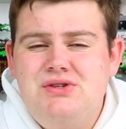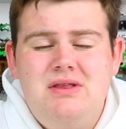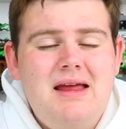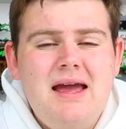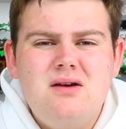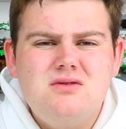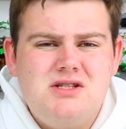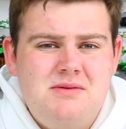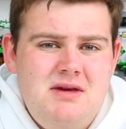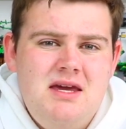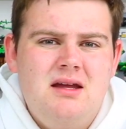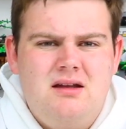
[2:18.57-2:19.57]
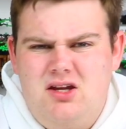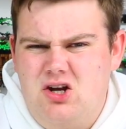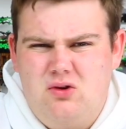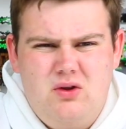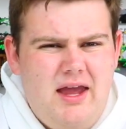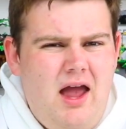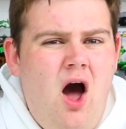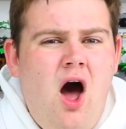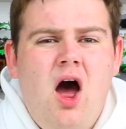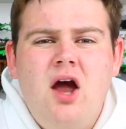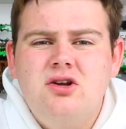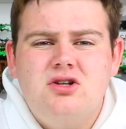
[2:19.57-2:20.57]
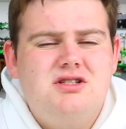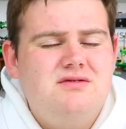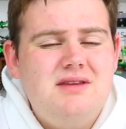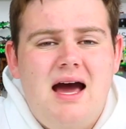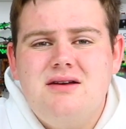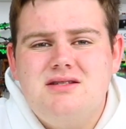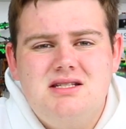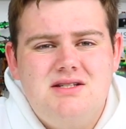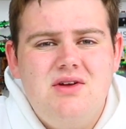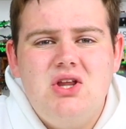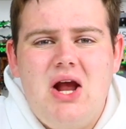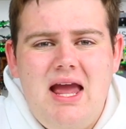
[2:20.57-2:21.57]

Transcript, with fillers: Lego to me, and you know, like hundreds of thousands of other